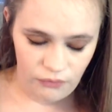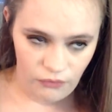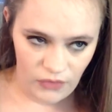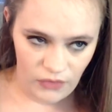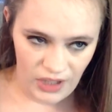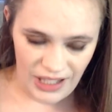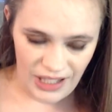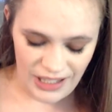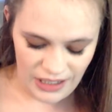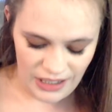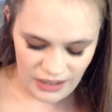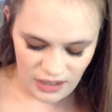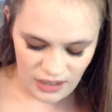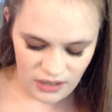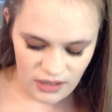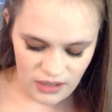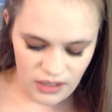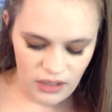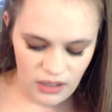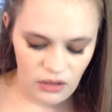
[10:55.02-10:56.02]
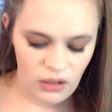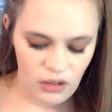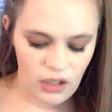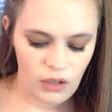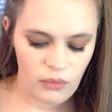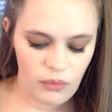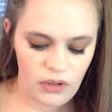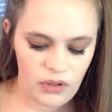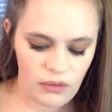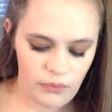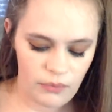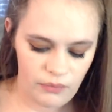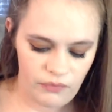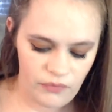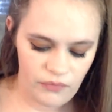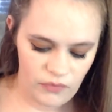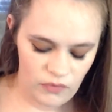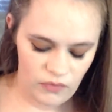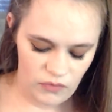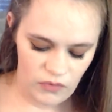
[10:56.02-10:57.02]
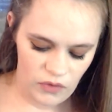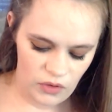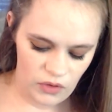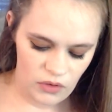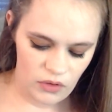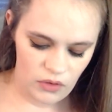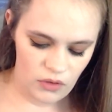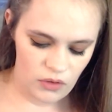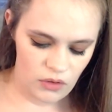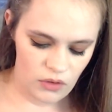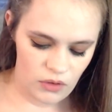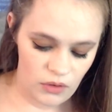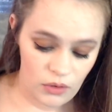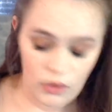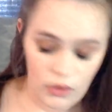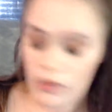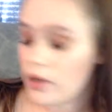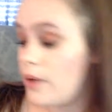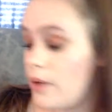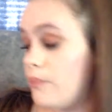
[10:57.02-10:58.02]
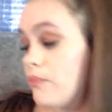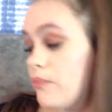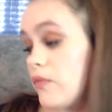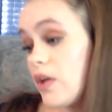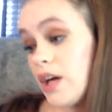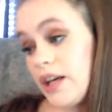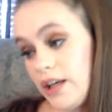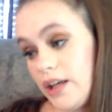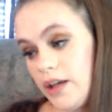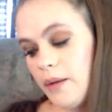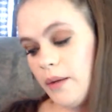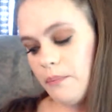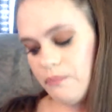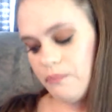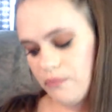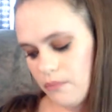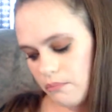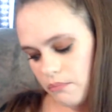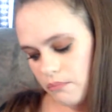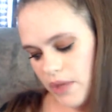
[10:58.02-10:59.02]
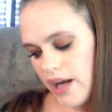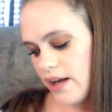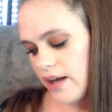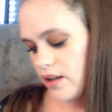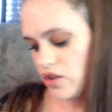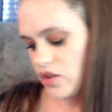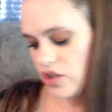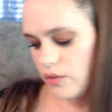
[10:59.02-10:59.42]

And I cannot open it. Okay. Again, packaging.